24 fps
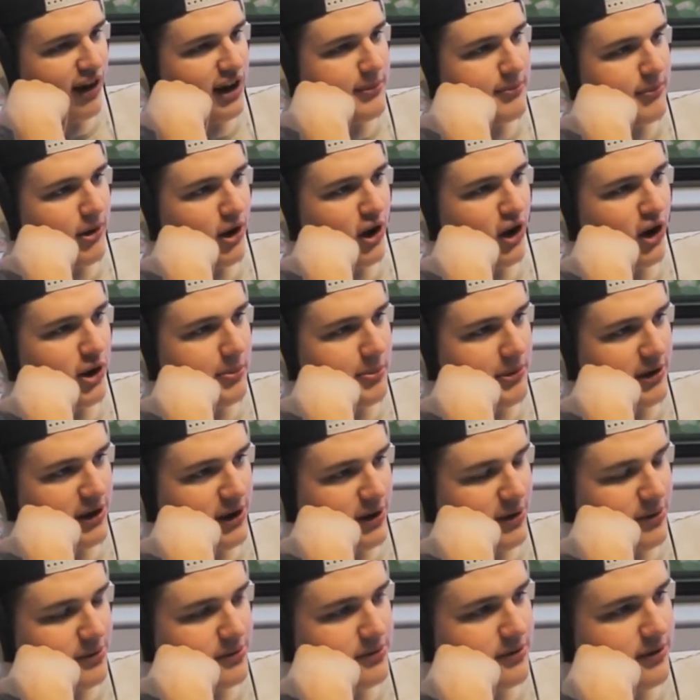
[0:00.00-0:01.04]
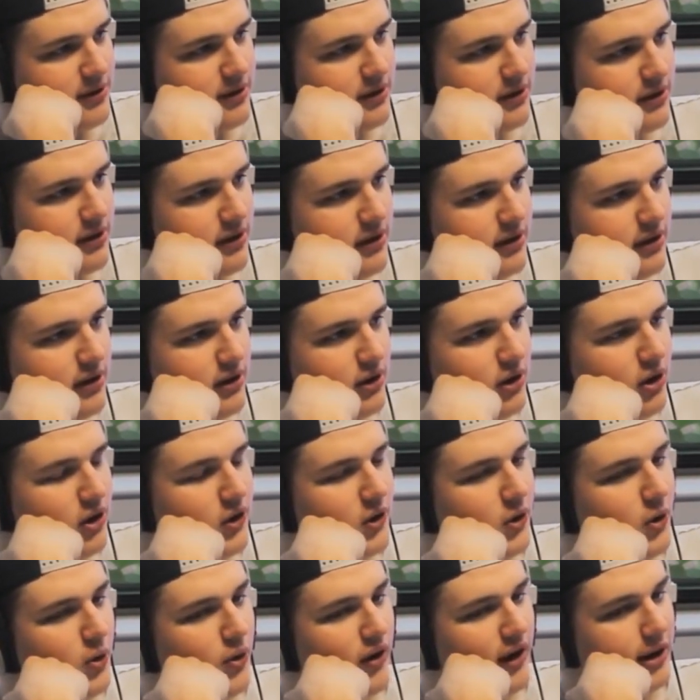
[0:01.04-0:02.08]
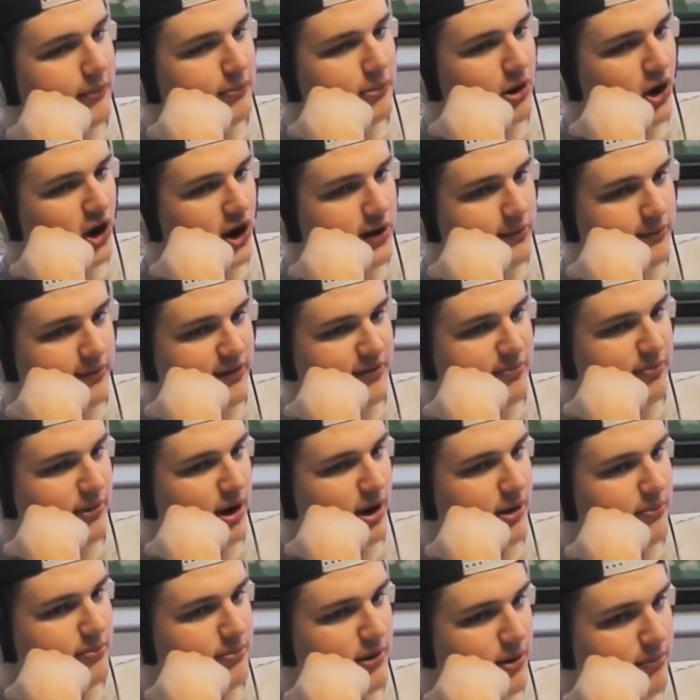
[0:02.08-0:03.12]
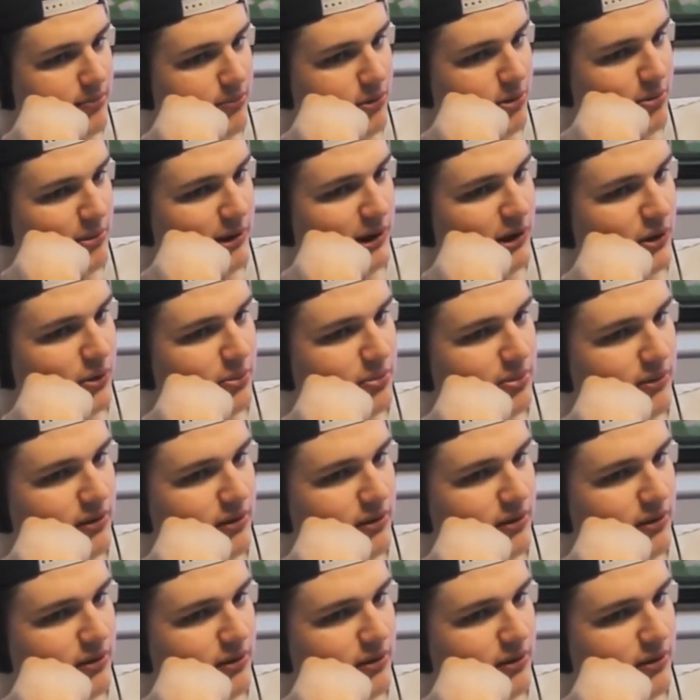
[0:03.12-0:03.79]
I'm home alone, or I'm home with my mum, or home